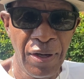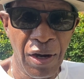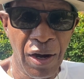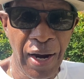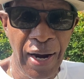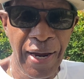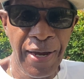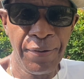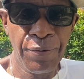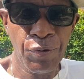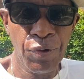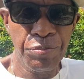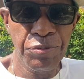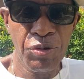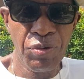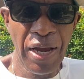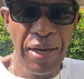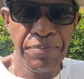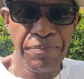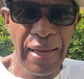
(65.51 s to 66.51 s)
All right, we'll be
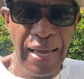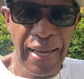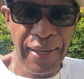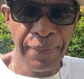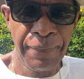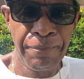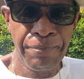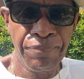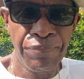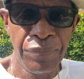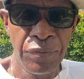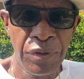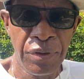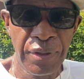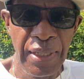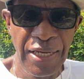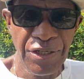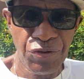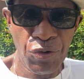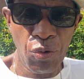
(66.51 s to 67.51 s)
right back.
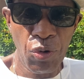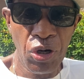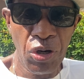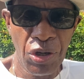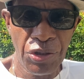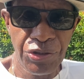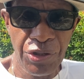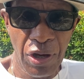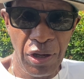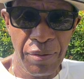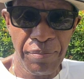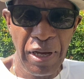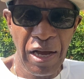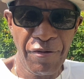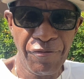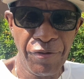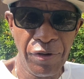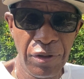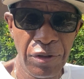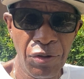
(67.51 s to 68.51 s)
That's what we're gonna talk
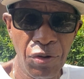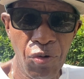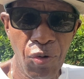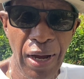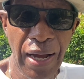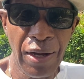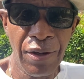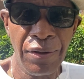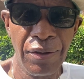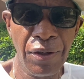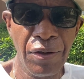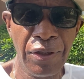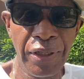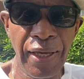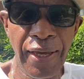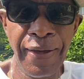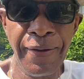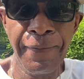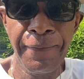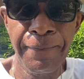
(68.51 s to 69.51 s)
about for a little while,
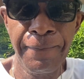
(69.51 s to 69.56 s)
okay?